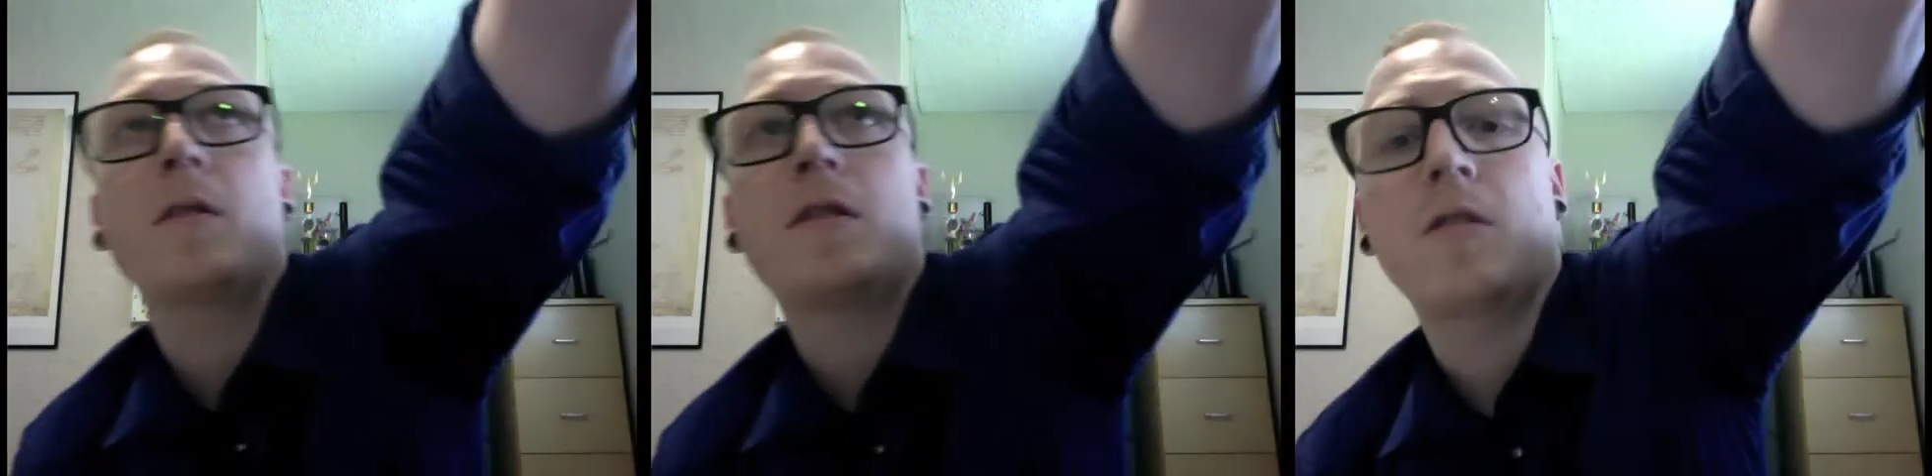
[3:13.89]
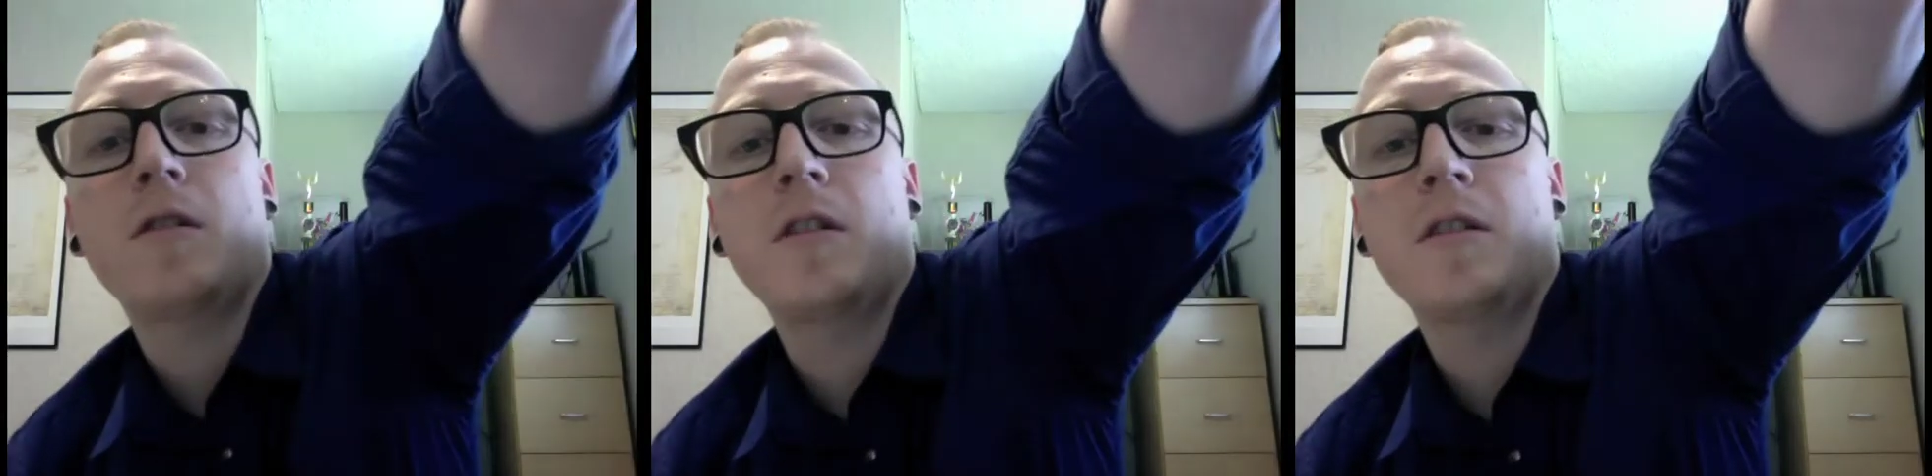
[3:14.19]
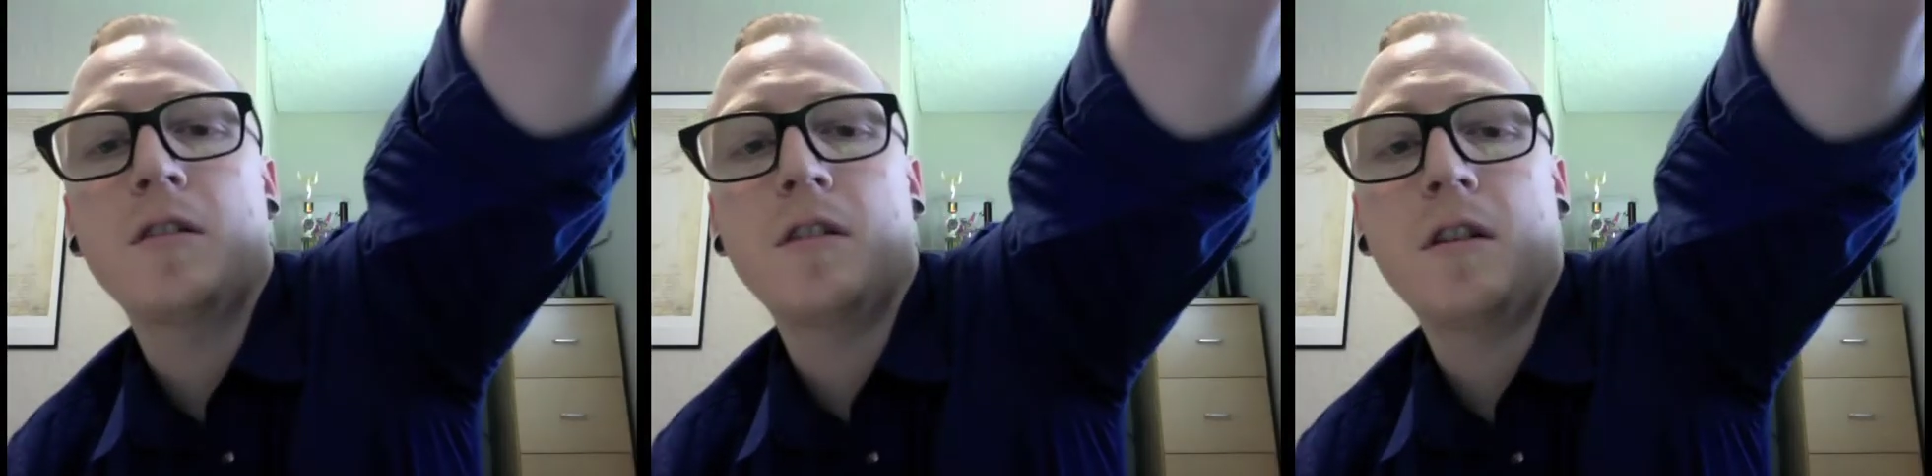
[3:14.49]
Turn
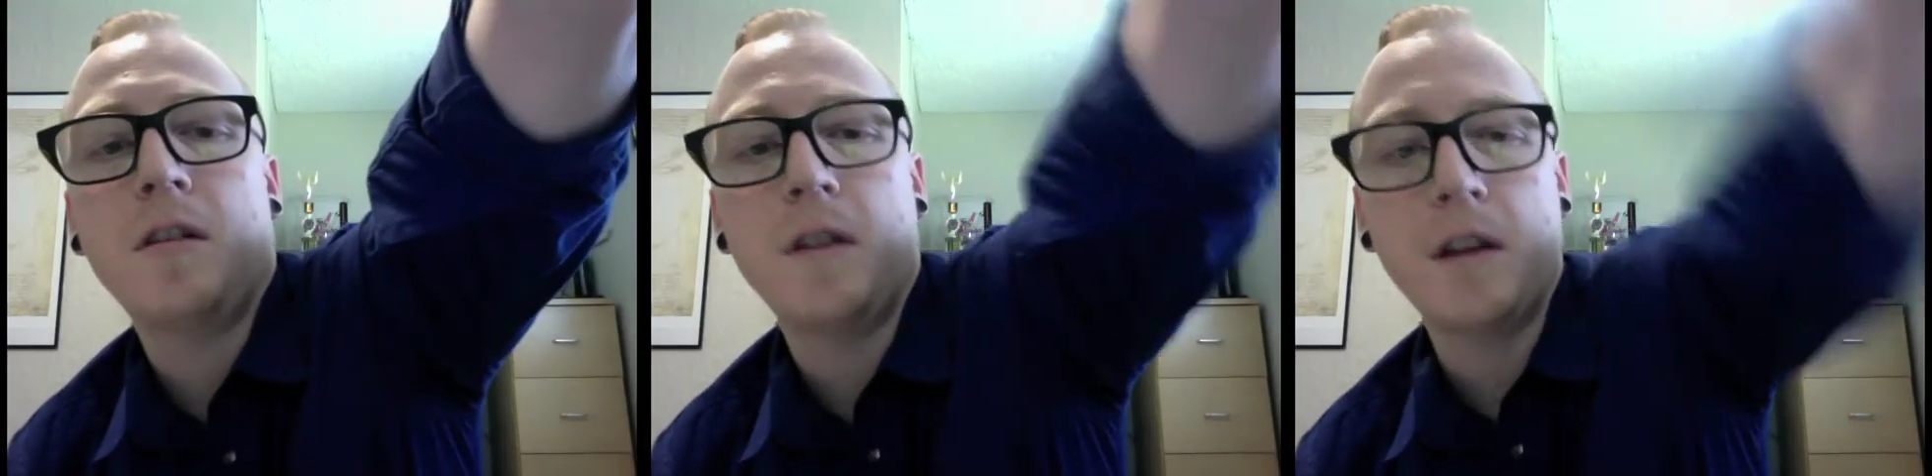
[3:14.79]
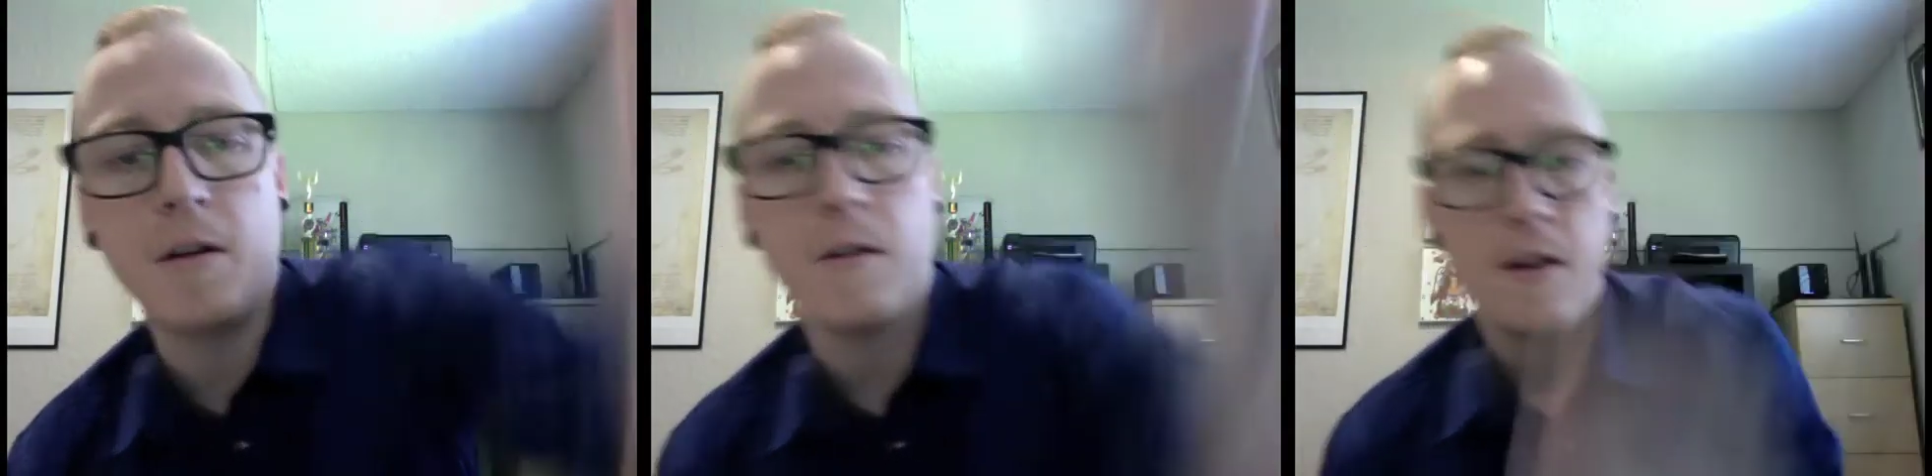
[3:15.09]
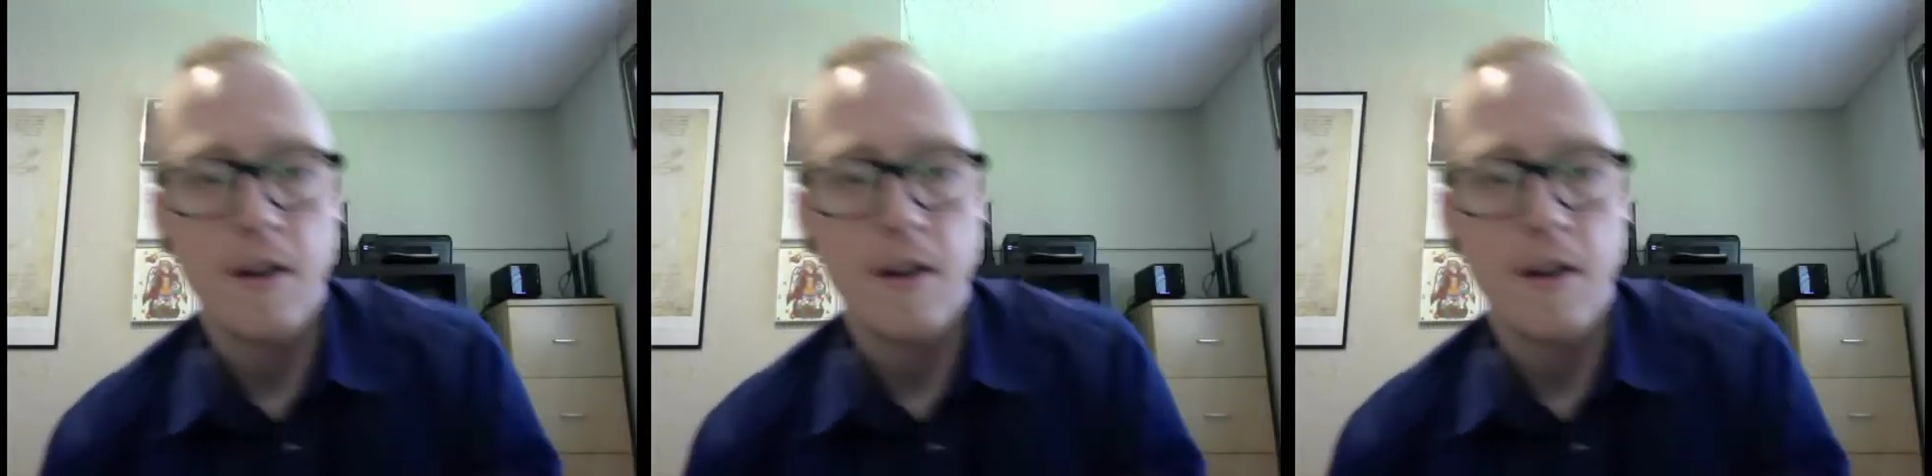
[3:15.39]
this, there you go.